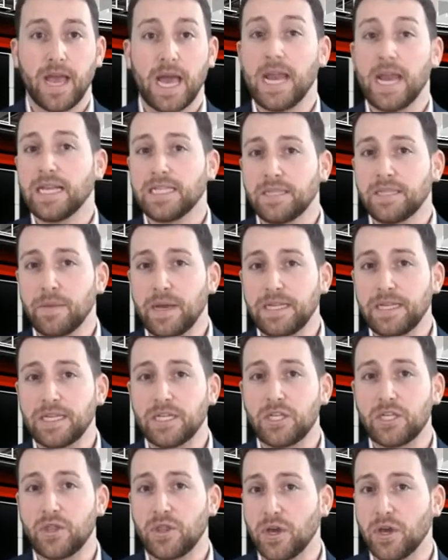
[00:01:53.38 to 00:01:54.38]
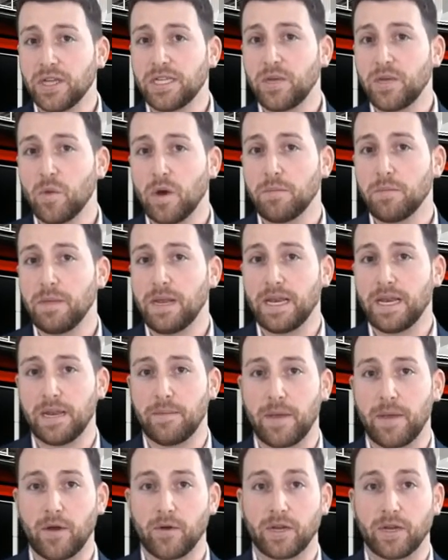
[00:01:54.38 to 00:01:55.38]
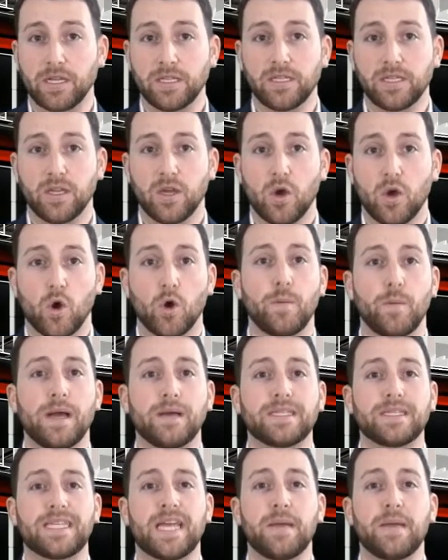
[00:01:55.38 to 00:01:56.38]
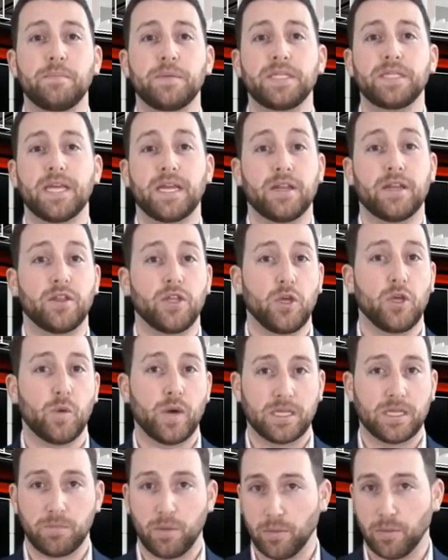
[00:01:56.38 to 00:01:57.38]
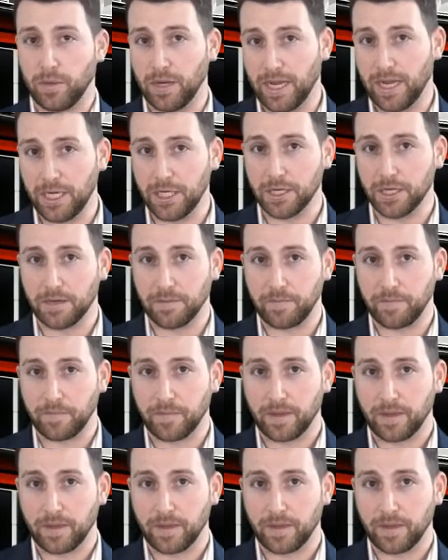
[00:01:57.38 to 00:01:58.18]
An estimated 31 million Americans, or about 10% of the US population.